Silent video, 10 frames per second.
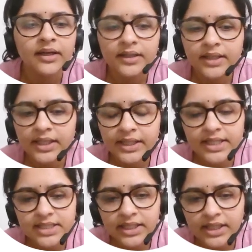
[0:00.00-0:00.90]
Then it
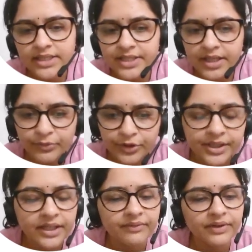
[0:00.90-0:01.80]
has increased
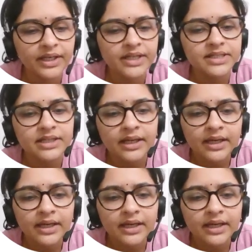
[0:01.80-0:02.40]
community awareness.